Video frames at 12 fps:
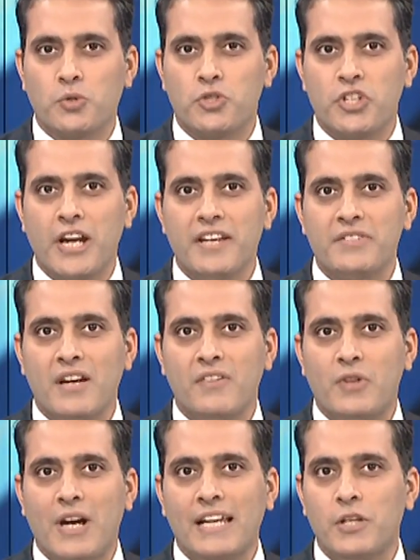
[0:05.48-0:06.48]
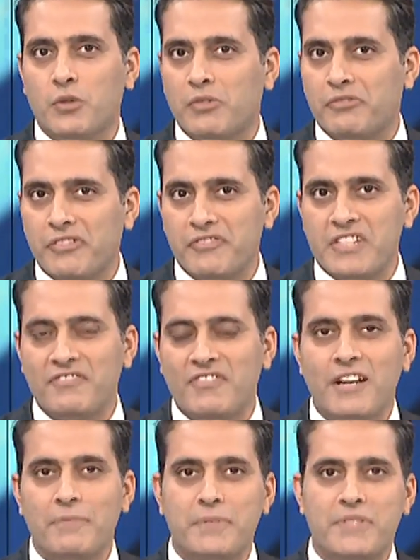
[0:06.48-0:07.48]
Auto shares have rallied over
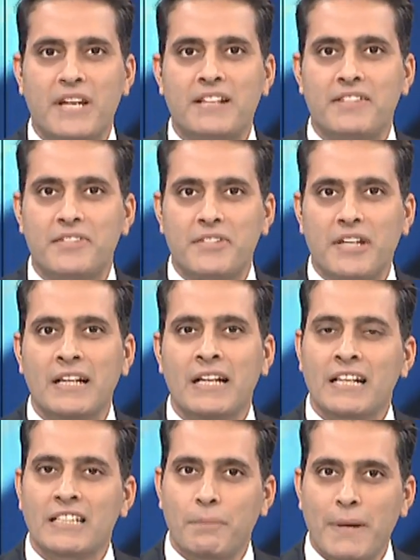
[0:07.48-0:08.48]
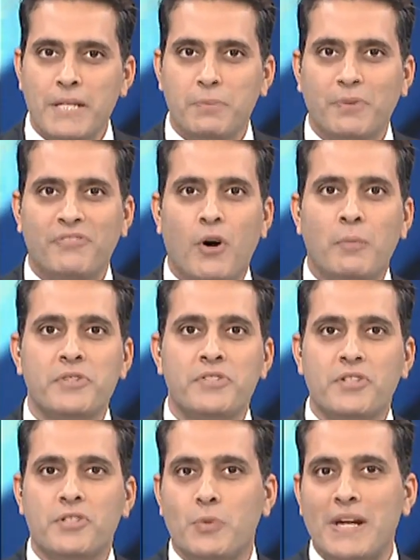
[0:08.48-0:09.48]
55% this year, the best
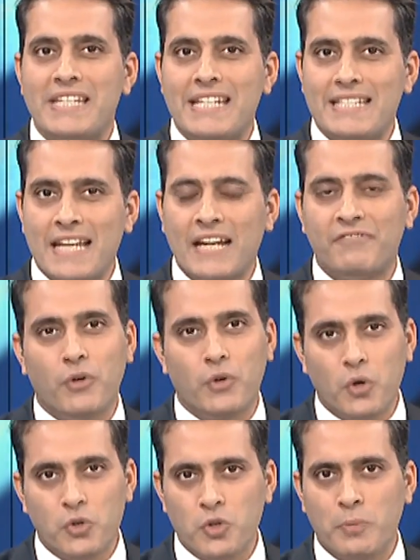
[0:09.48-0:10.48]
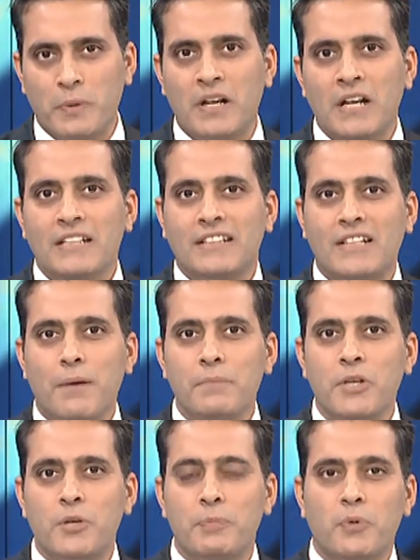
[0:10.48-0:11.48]
performance since 2010. For October, the
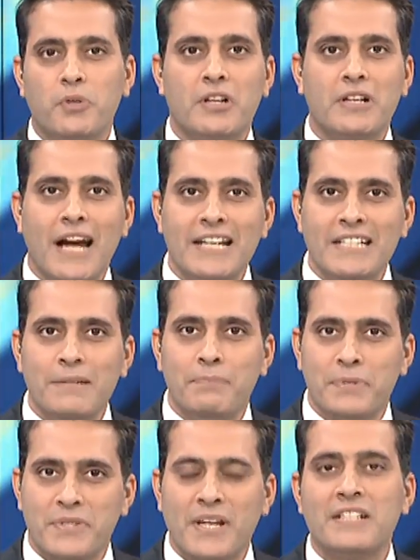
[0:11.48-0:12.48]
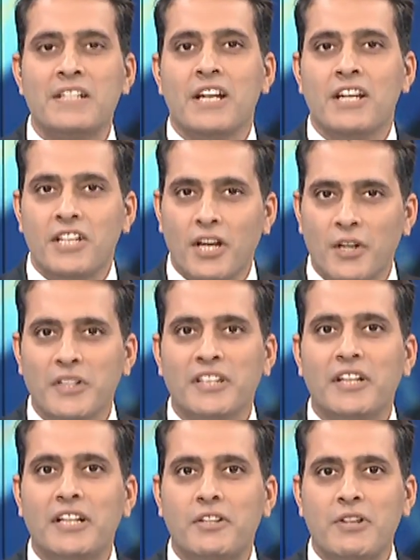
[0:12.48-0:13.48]
company reported a 19%
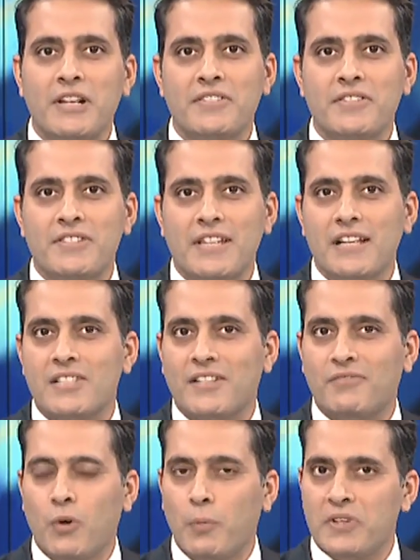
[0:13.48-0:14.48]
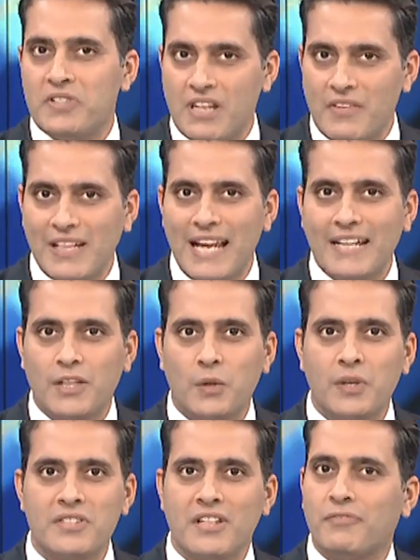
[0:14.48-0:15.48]
year-on-year increase in sales at 4.7 lakh
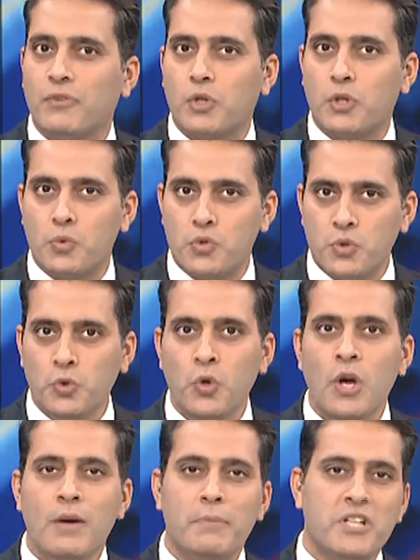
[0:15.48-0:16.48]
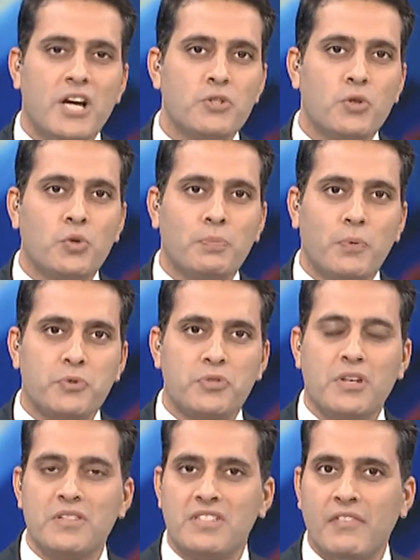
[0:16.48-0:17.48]
units and for Q2, Bajaj Auto
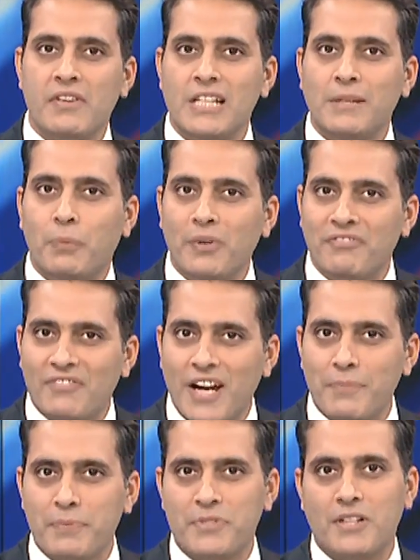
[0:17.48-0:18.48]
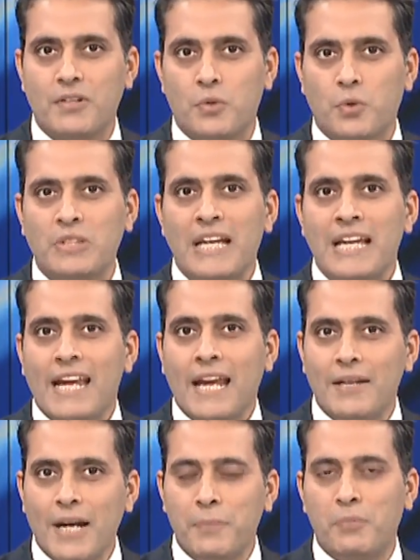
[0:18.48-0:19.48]
posted a 17.5% growth
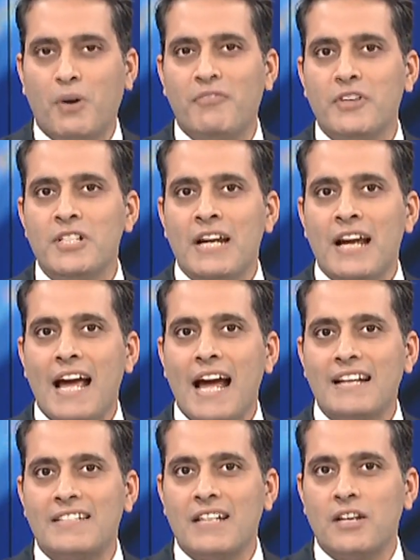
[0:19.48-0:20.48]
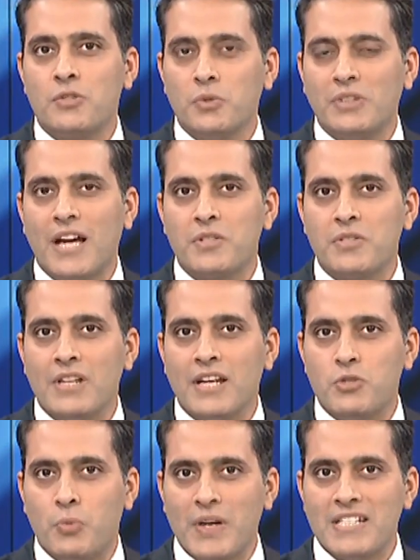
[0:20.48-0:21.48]
in net profit at uh,
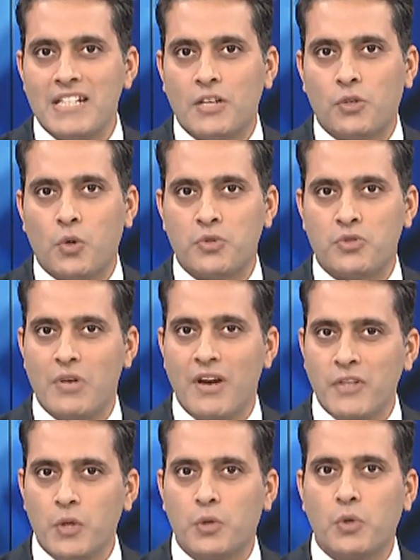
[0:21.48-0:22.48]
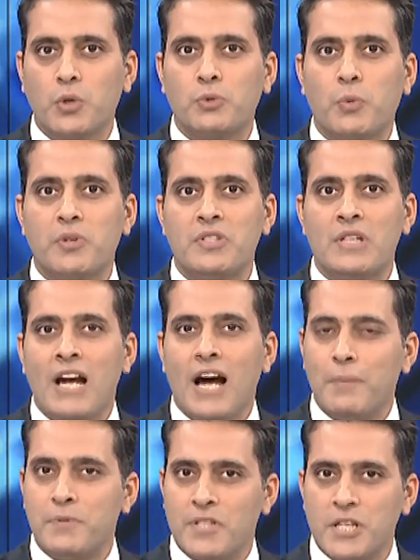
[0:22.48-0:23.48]
2,020 crores. Revenue growth was
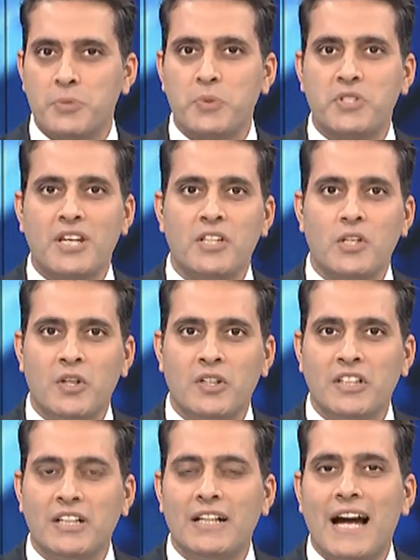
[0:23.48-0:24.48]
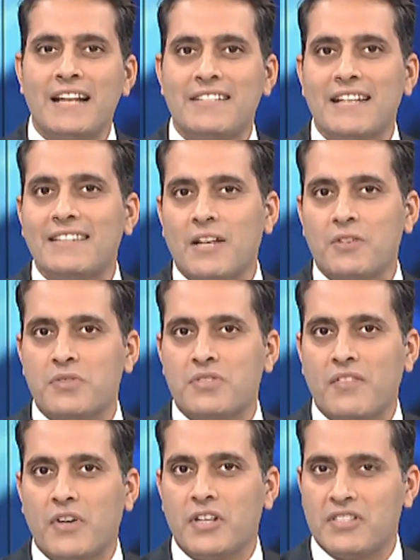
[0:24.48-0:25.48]
up 6% year on year at
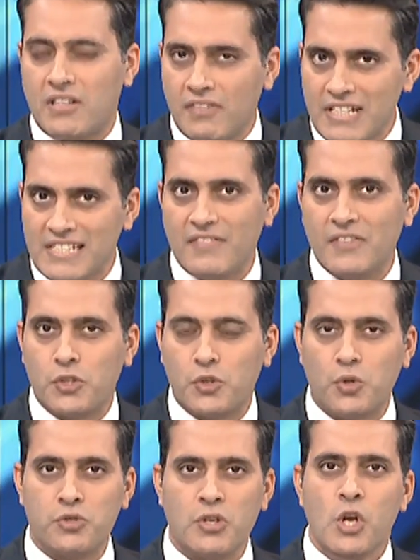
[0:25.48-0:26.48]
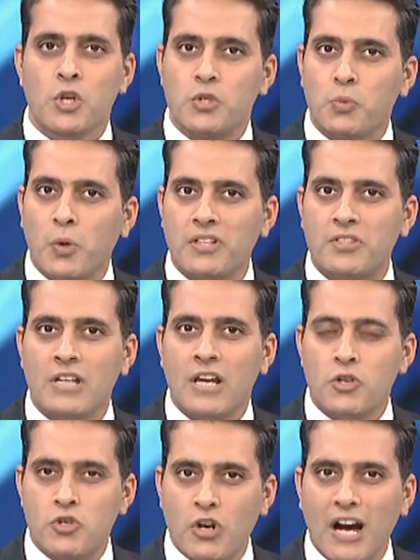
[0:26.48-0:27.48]
10,777 crores. So, what is
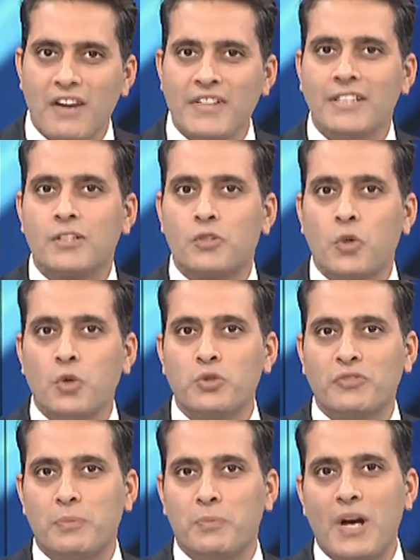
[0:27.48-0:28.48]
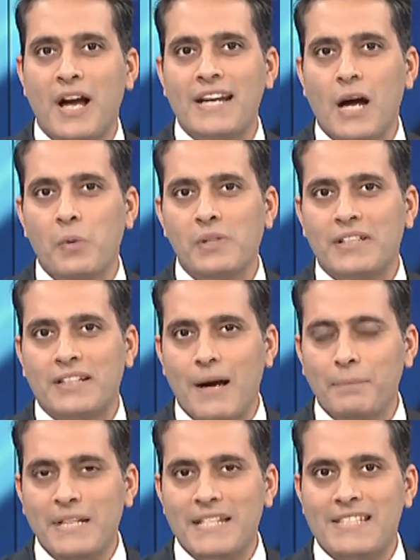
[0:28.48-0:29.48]
driving the growth of the brand? How will the
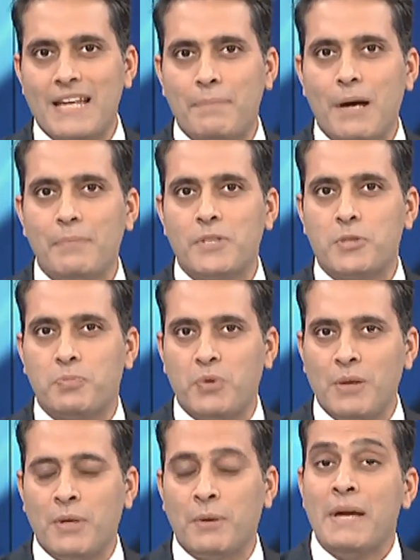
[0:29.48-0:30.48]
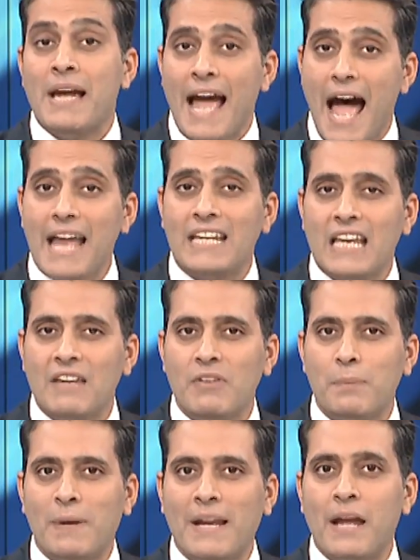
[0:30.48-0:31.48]
company step up its premium and
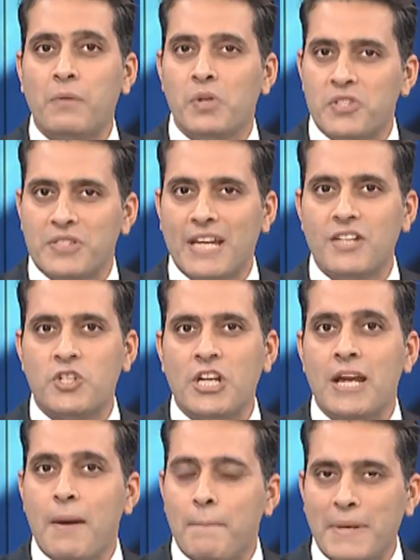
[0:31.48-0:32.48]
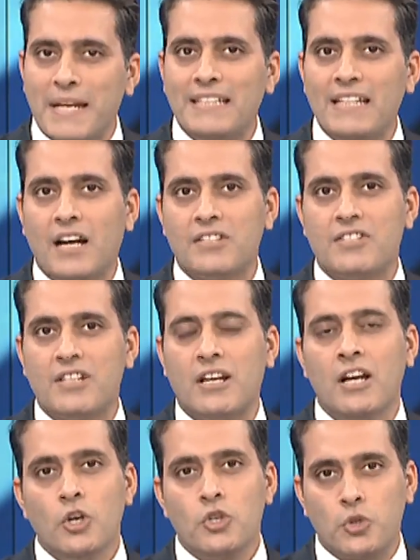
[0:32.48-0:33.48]
EV play? And will CNG be the
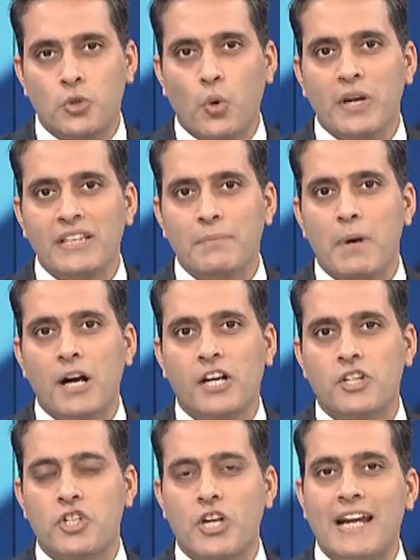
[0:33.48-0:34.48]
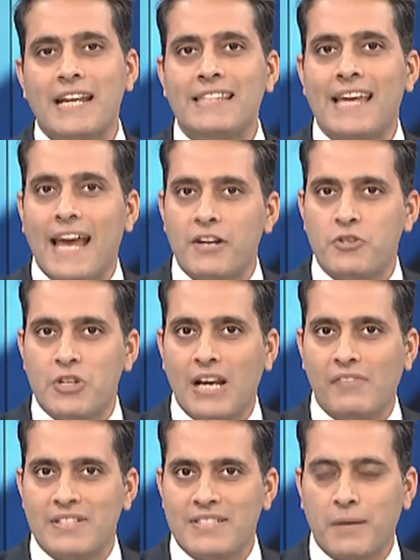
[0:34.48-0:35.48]
answer to growing the market share in the entry
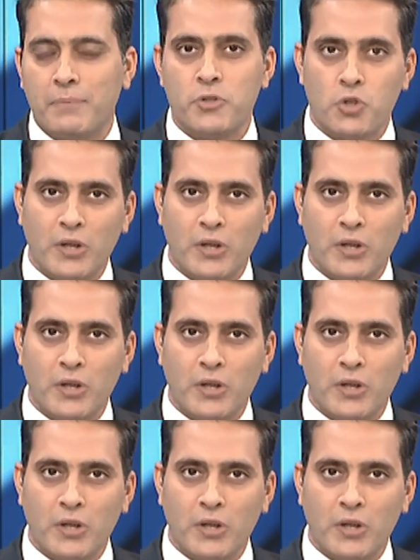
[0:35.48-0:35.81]
level segment?